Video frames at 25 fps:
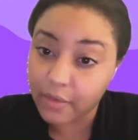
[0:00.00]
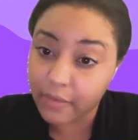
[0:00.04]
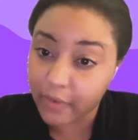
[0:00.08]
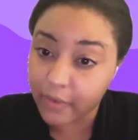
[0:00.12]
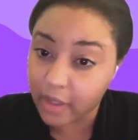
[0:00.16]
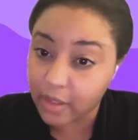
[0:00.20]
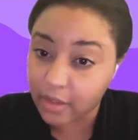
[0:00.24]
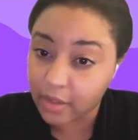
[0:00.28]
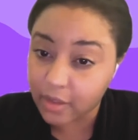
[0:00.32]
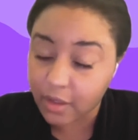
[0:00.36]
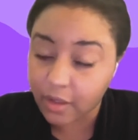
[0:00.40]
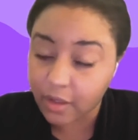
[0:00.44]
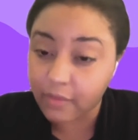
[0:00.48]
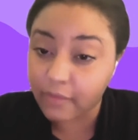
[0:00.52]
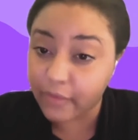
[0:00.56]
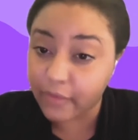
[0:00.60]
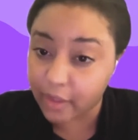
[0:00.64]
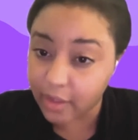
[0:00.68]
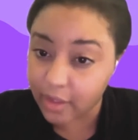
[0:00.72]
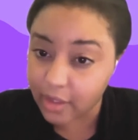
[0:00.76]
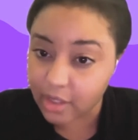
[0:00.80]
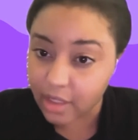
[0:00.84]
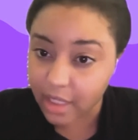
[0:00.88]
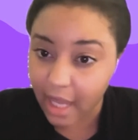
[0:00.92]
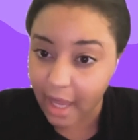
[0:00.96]
at another fund
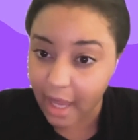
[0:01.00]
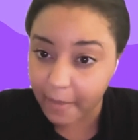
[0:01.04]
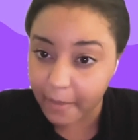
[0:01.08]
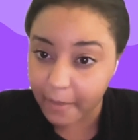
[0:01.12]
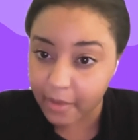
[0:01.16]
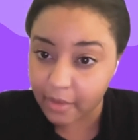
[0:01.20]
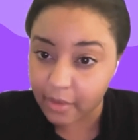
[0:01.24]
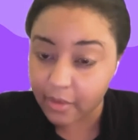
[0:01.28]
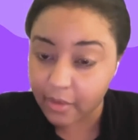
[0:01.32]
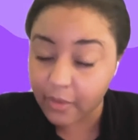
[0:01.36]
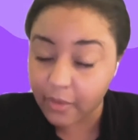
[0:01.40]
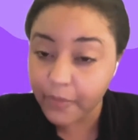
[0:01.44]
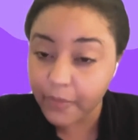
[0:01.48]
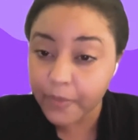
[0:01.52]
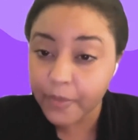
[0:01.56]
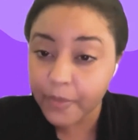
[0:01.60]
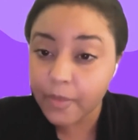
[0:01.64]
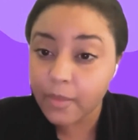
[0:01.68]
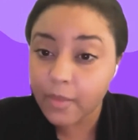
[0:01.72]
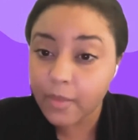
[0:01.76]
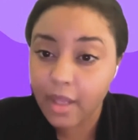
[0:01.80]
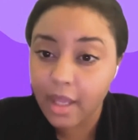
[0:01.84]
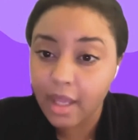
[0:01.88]
called Village Capital,